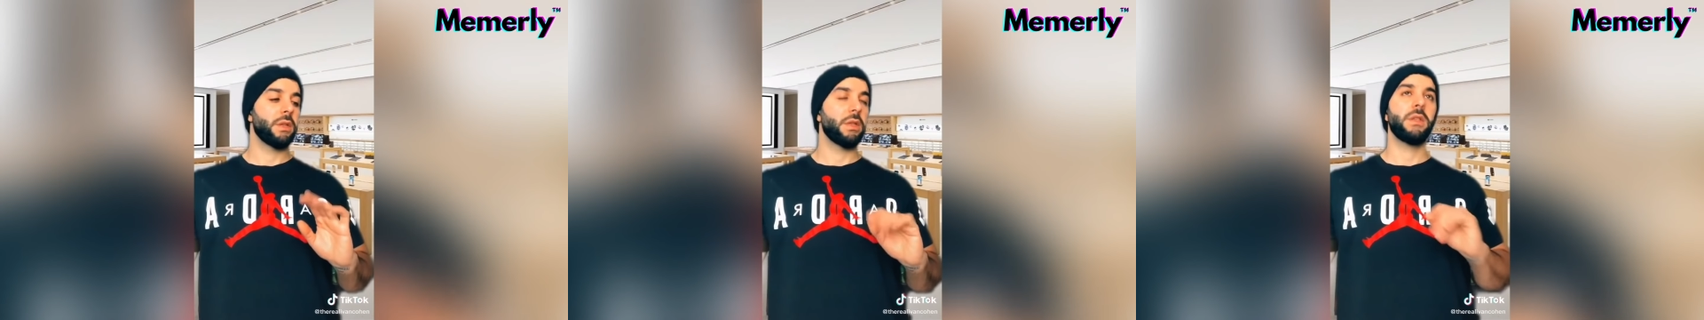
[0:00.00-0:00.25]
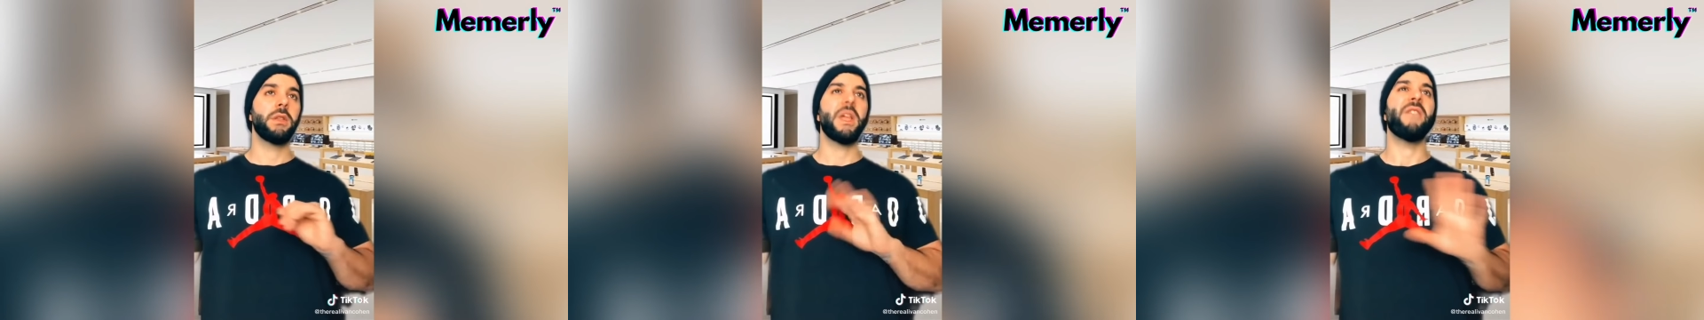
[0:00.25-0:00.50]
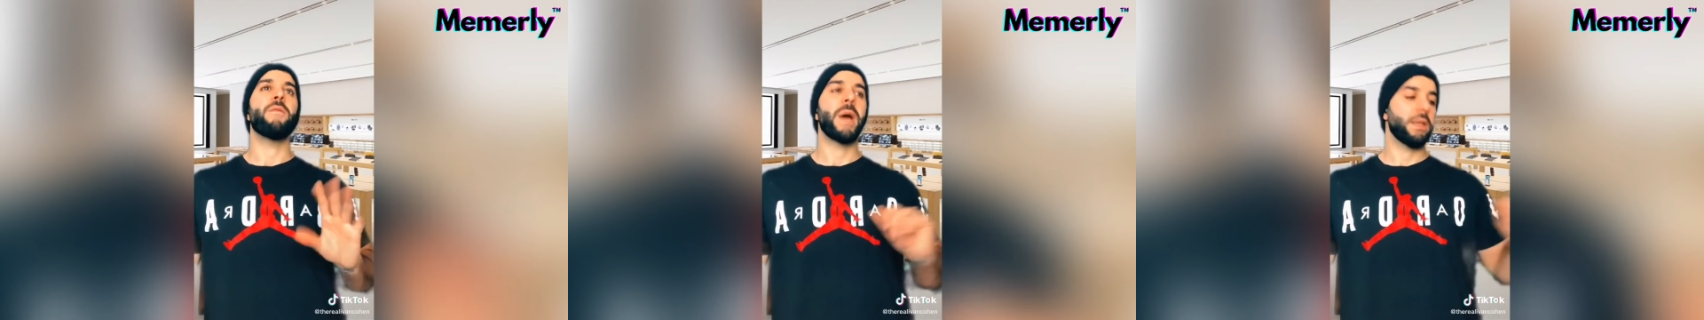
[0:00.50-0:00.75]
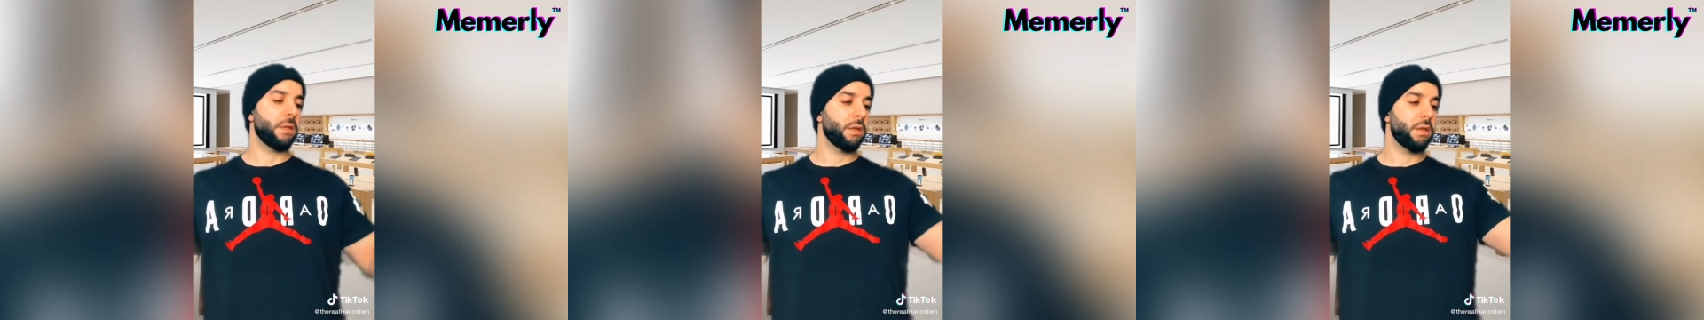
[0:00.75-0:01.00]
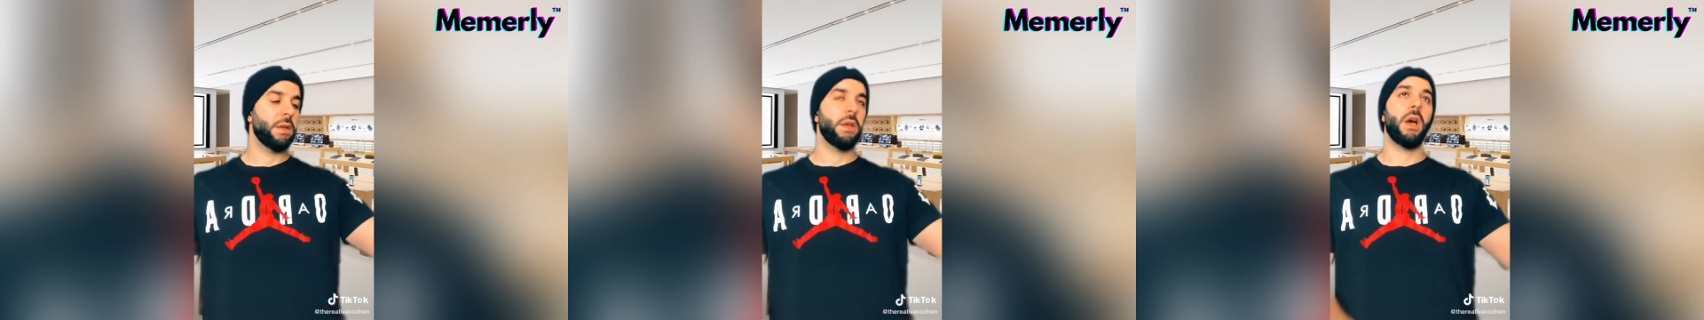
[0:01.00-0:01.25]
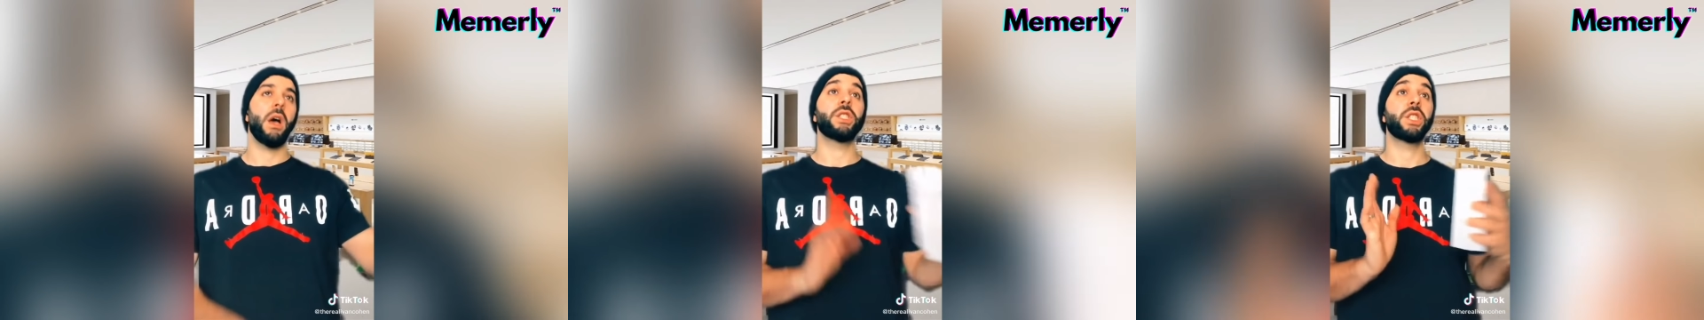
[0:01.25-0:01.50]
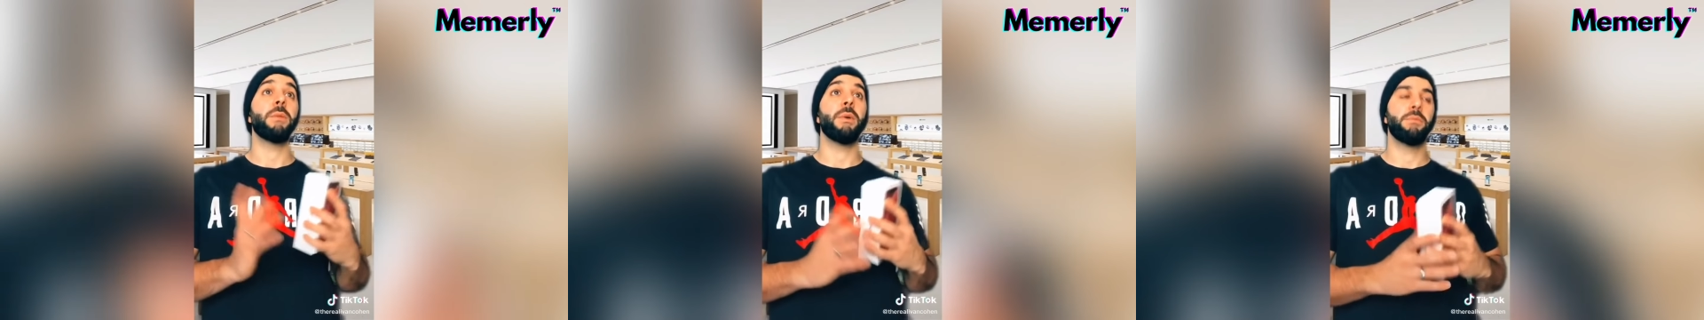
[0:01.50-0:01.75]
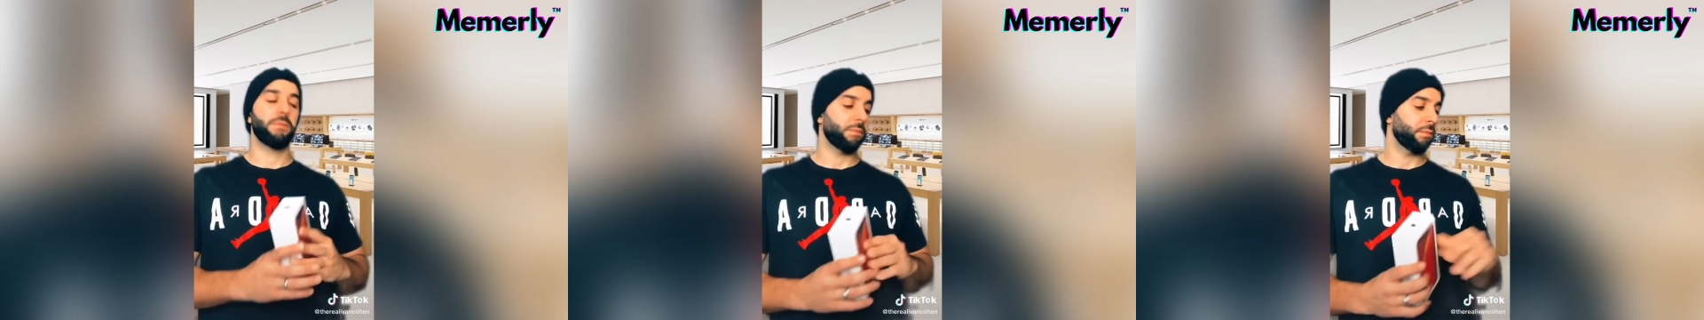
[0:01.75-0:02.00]
Never mind. I'll just keep them.
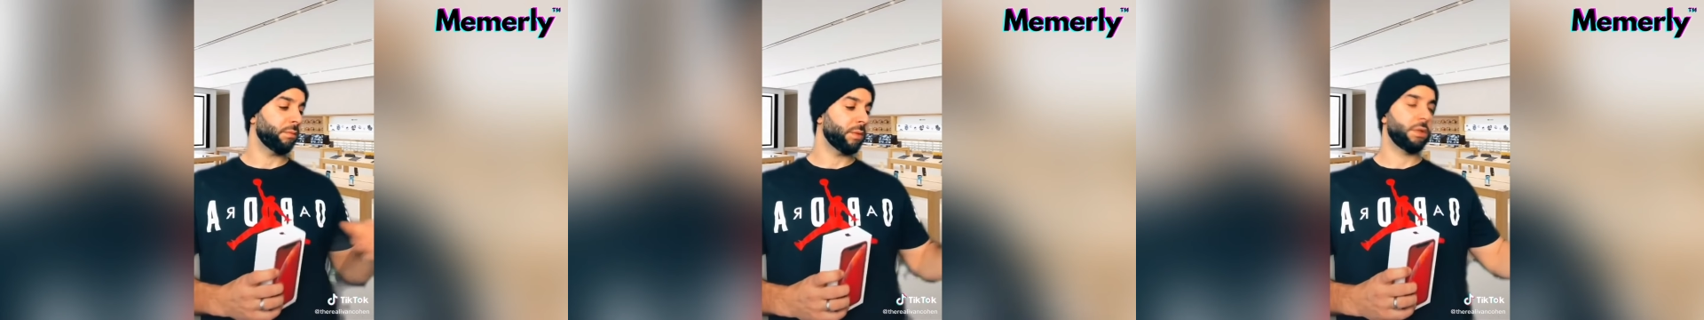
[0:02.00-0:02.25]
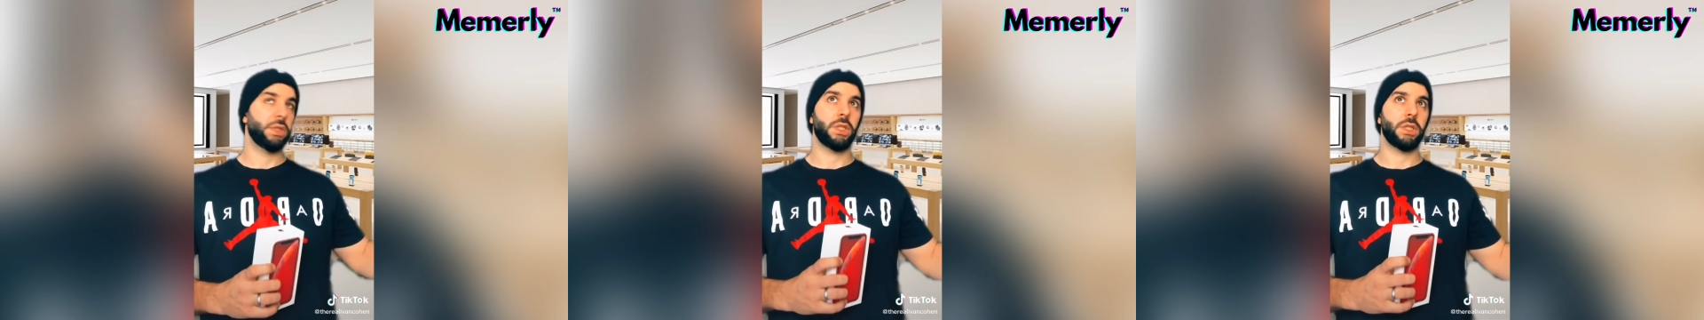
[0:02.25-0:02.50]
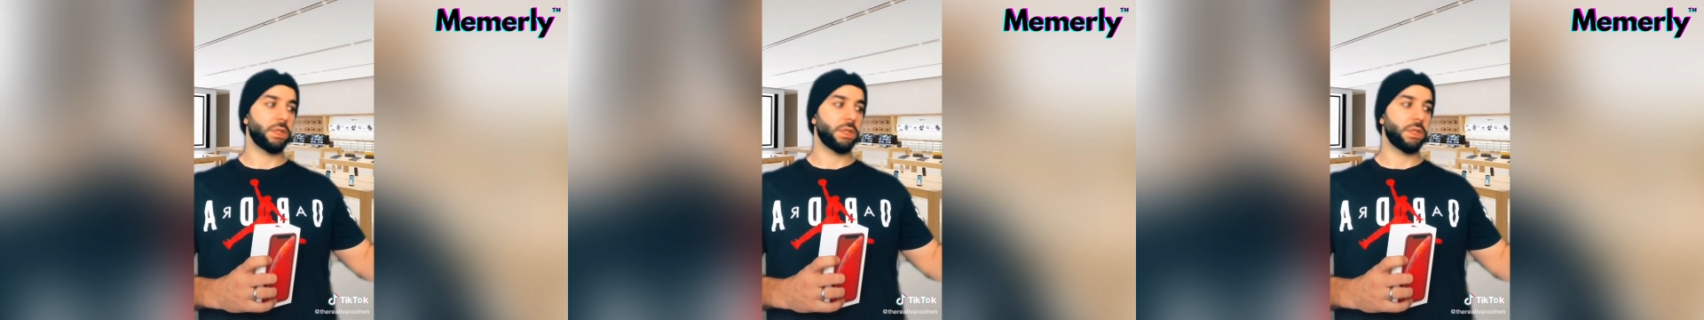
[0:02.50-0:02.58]
Jesus.